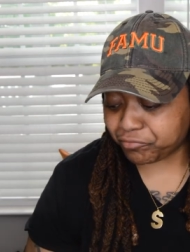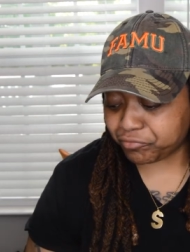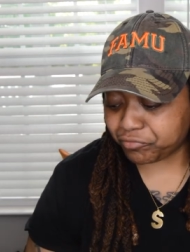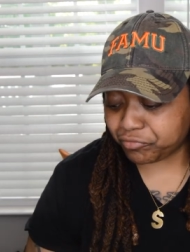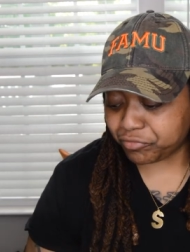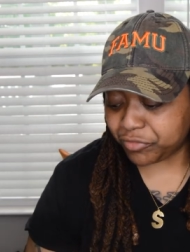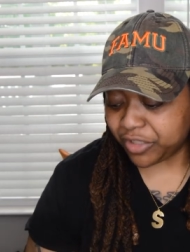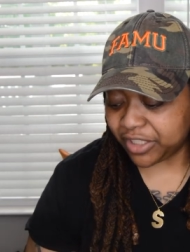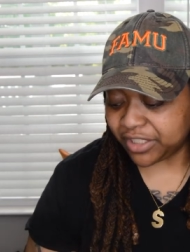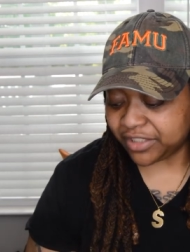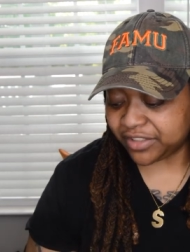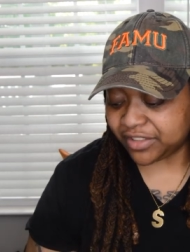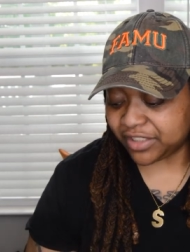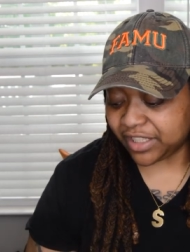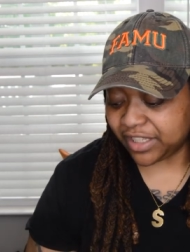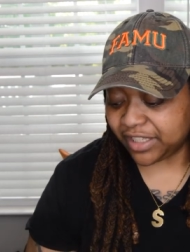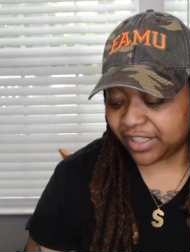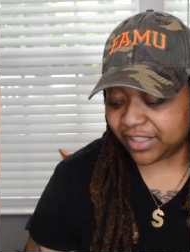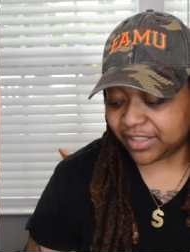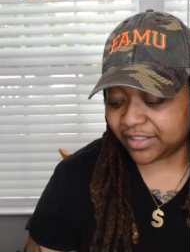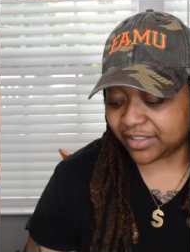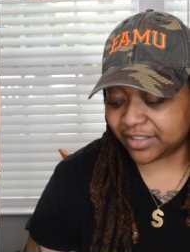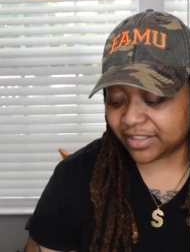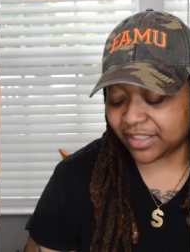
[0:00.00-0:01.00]
This
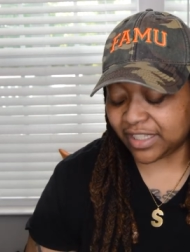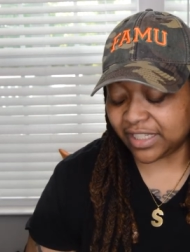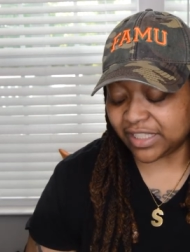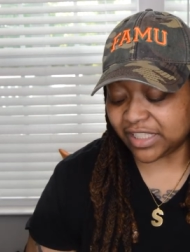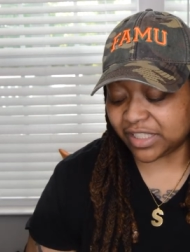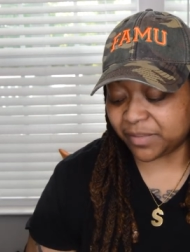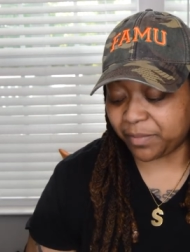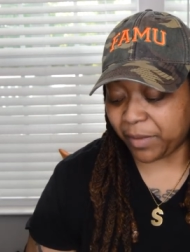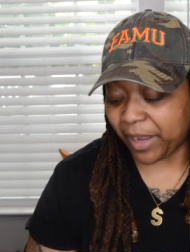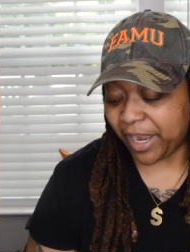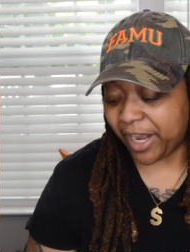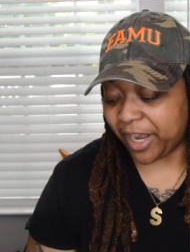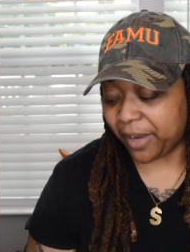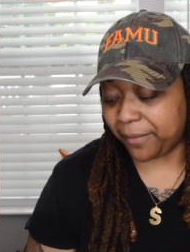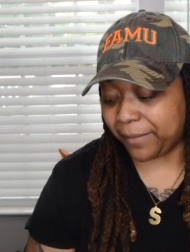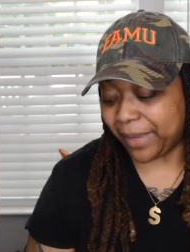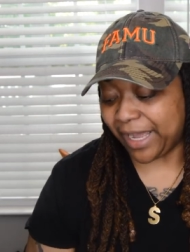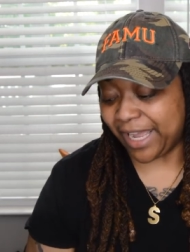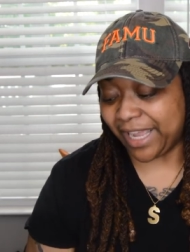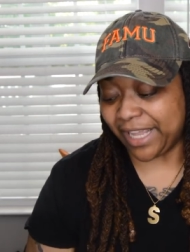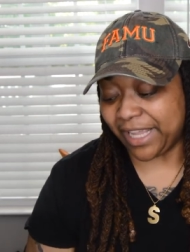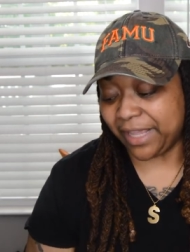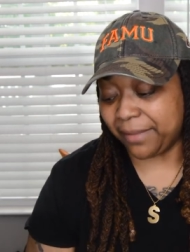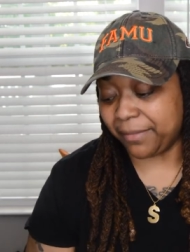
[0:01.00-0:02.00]
is inspired
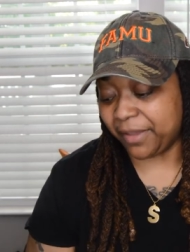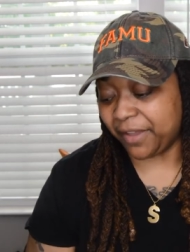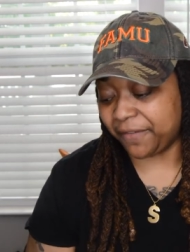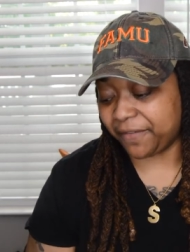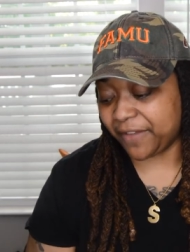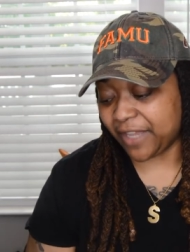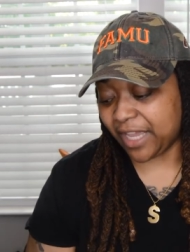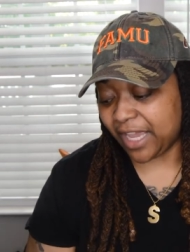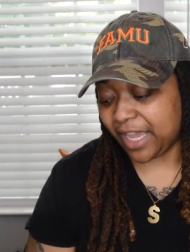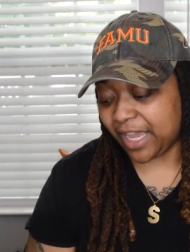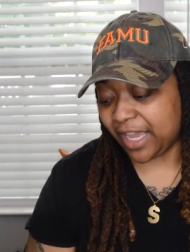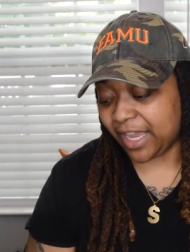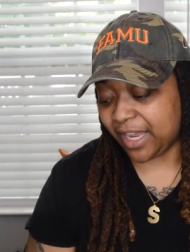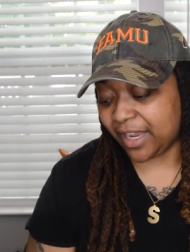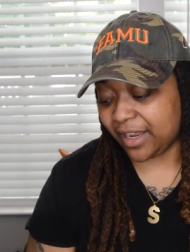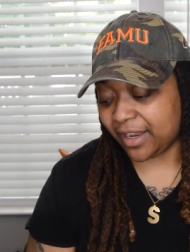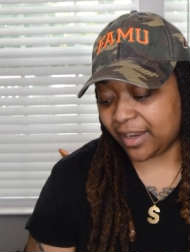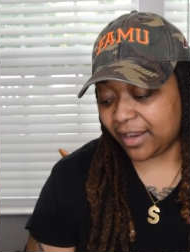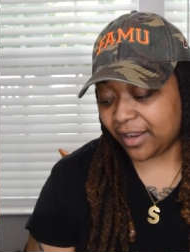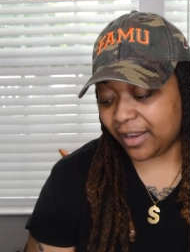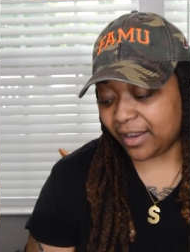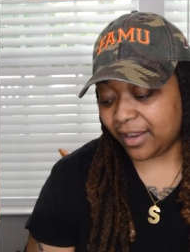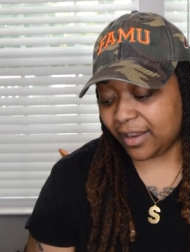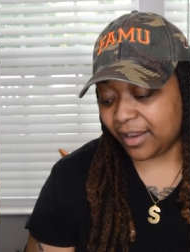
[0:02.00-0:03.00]
by MFK